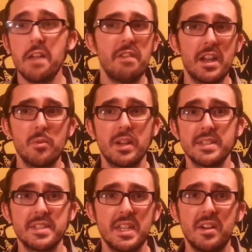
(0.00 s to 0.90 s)
If I don't
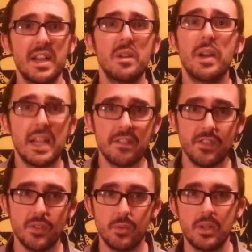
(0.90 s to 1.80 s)
want to sell, I don't
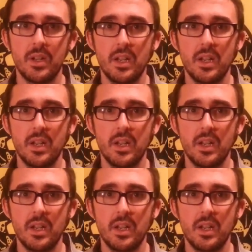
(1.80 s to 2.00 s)
have to.